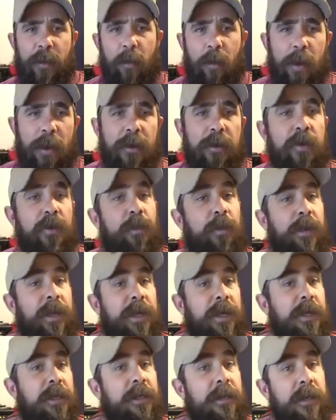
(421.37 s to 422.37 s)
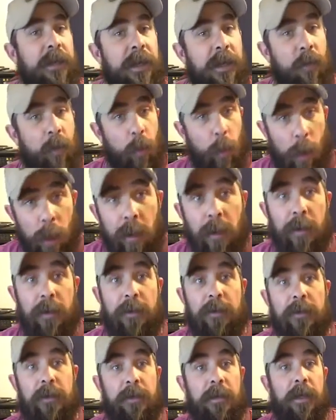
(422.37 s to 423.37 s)
it works, but it
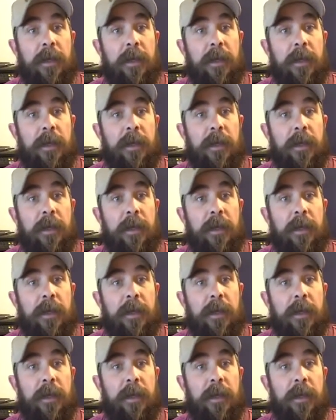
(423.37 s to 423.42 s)
works,